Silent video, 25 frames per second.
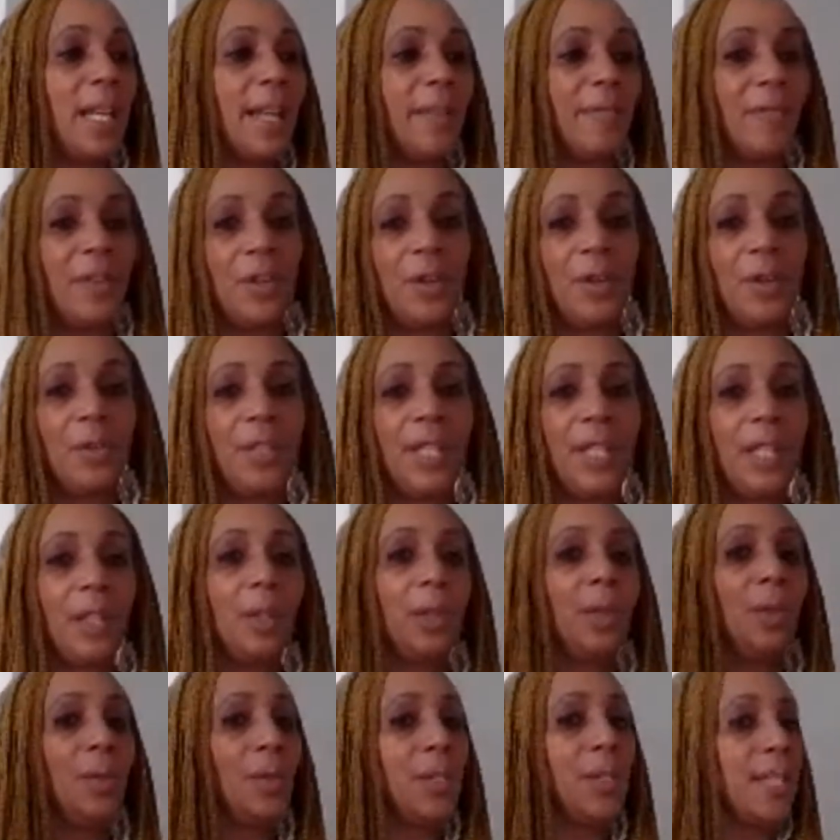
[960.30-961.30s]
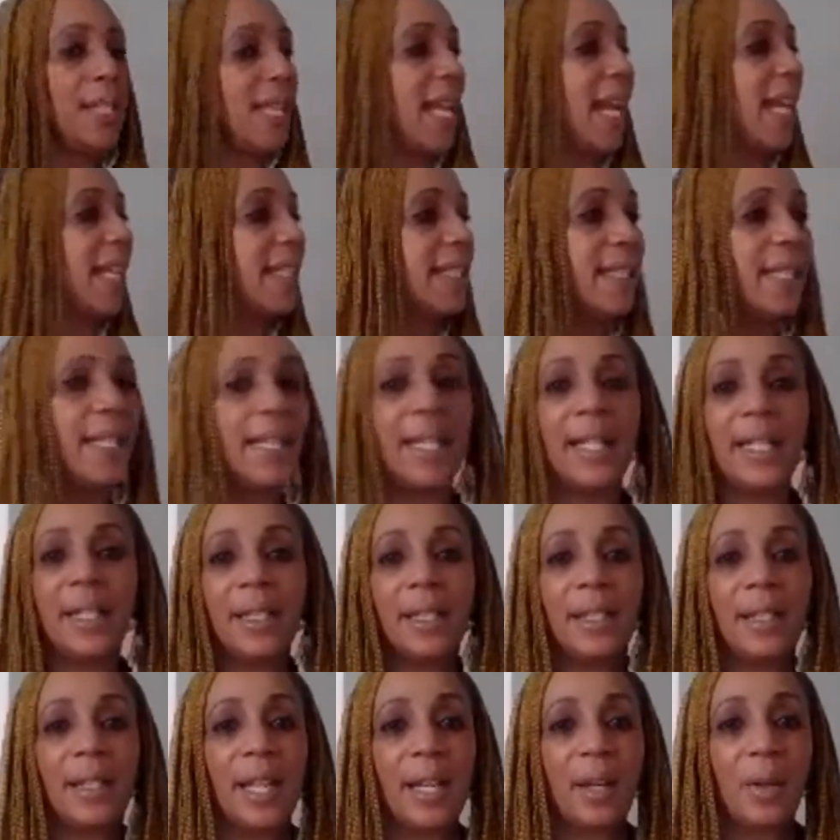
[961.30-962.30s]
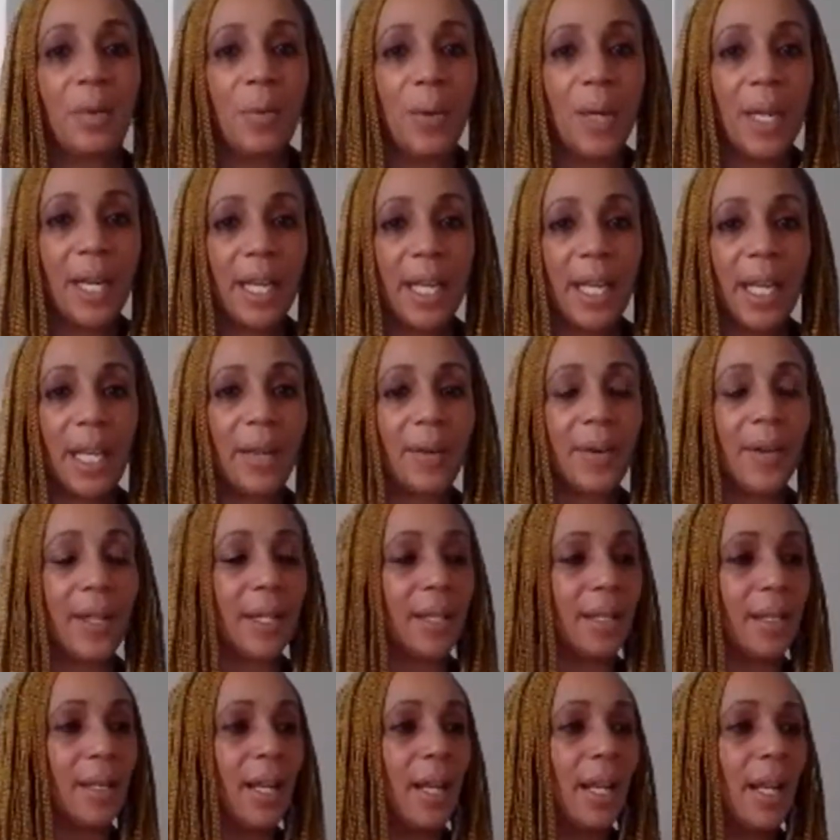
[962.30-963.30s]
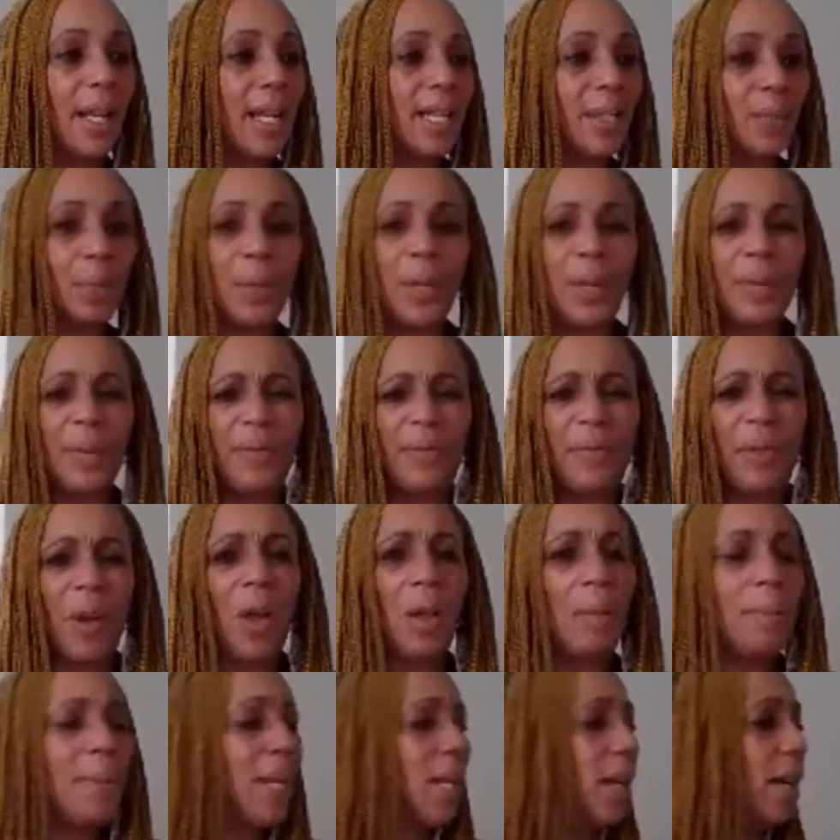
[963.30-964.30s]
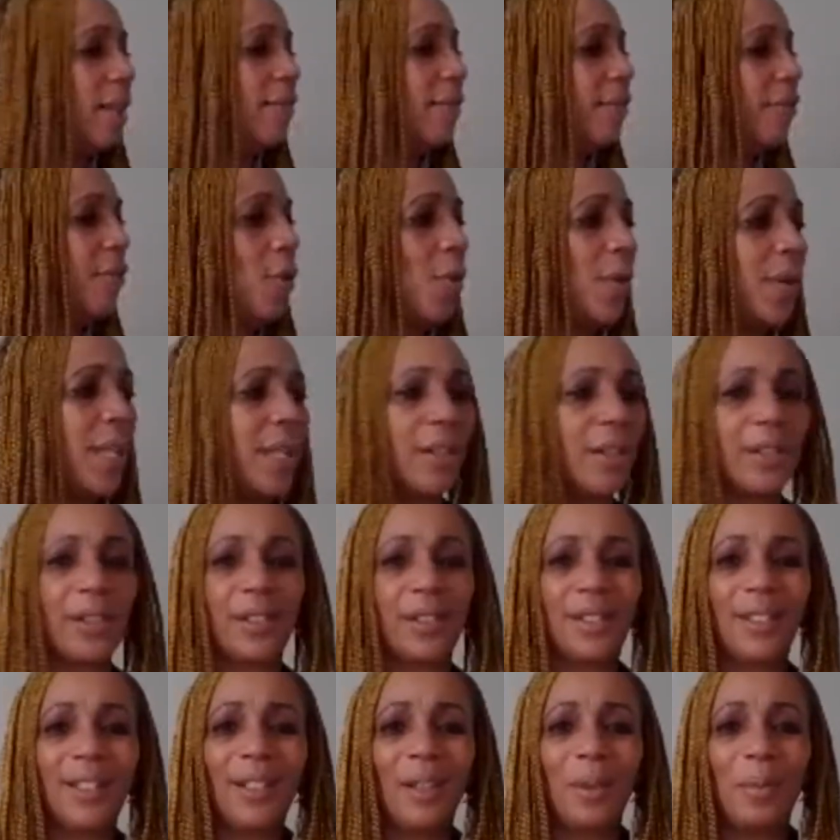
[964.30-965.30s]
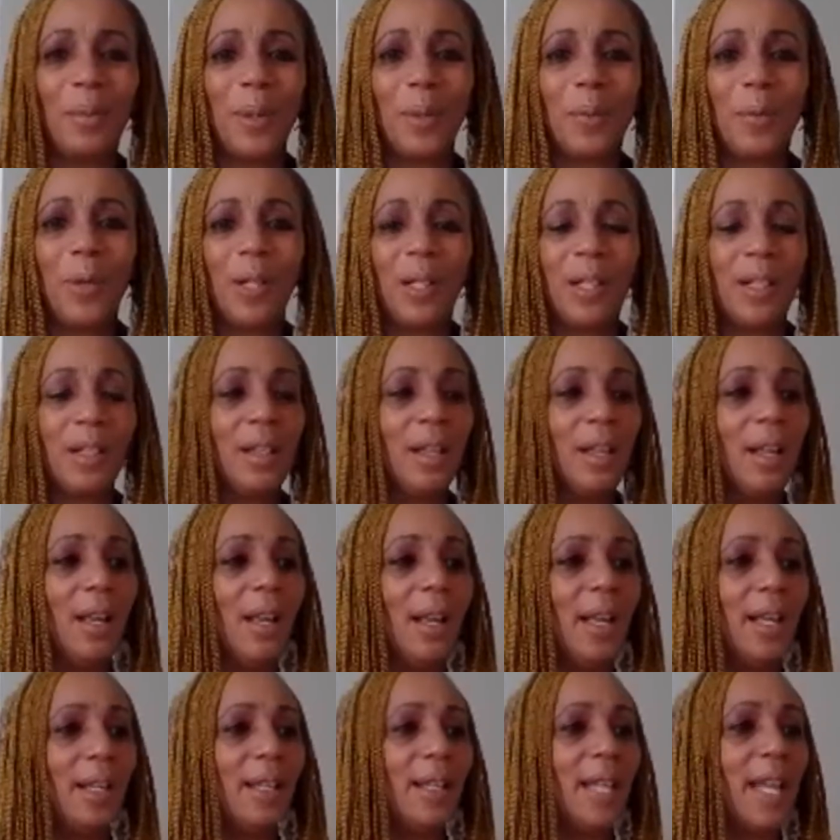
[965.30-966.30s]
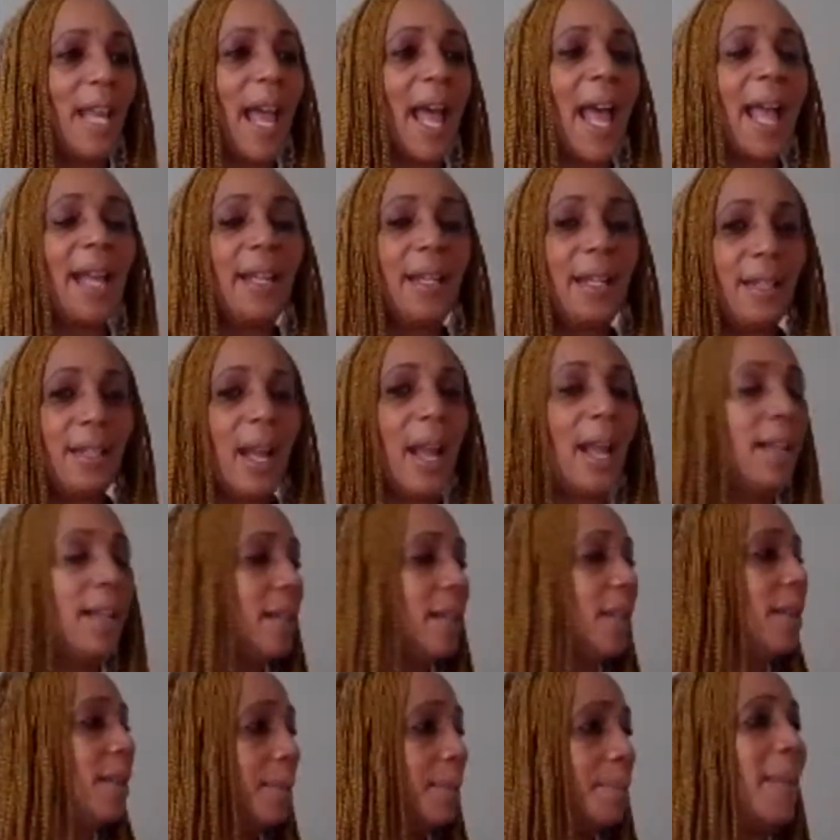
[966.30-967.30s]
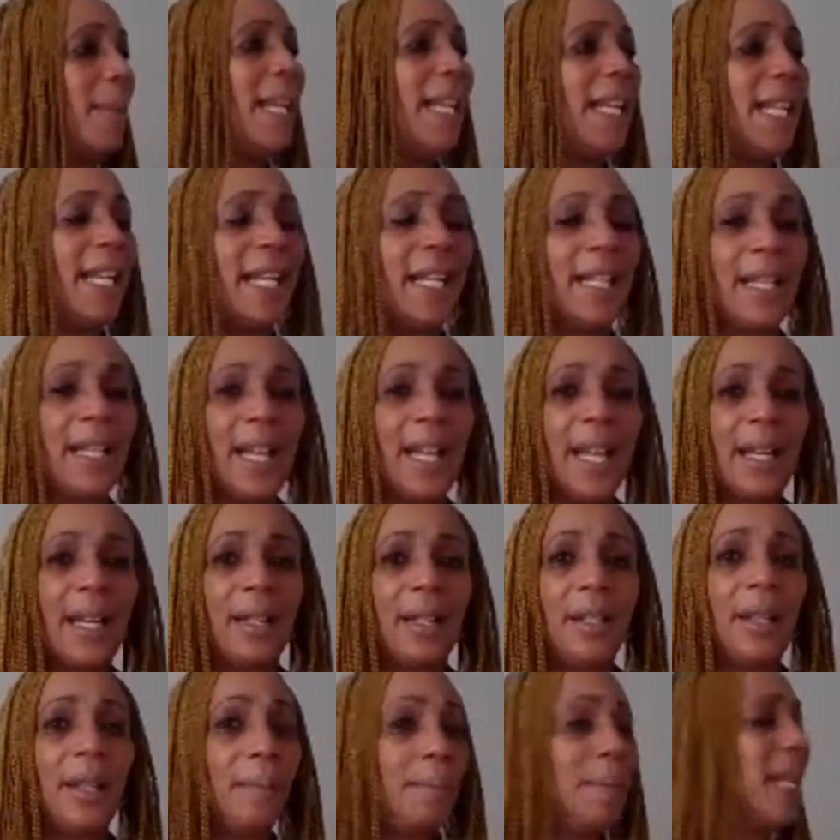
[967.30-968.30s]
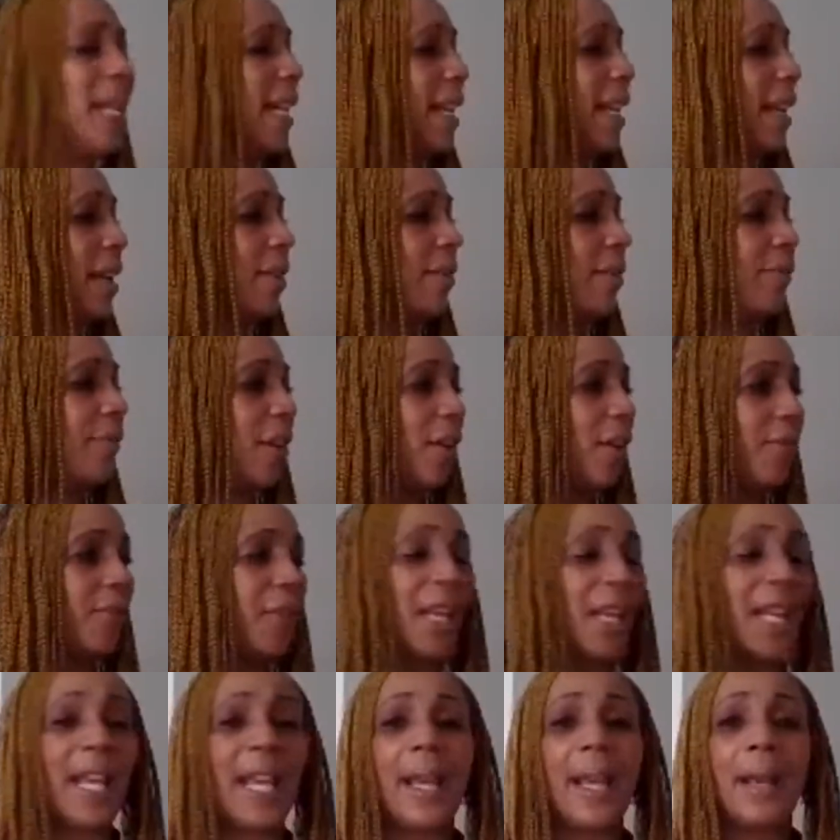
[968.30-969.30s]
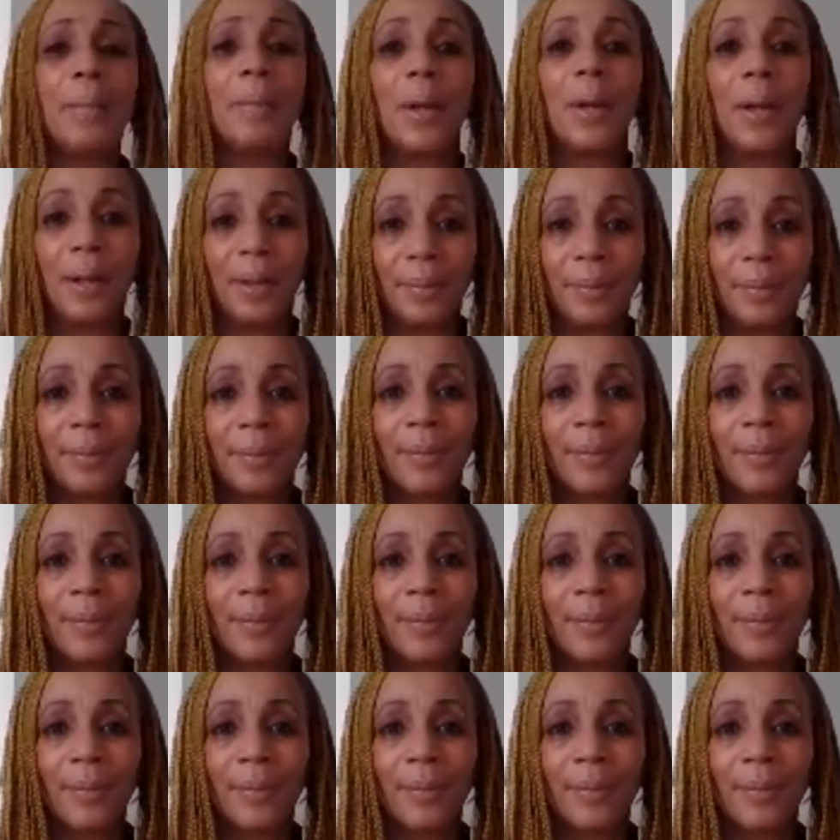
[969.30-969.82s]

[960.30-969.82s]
if you don't include sex in it, they don't want to hear it, because we've all become voyeurs. We want to, the anonymity of the camera.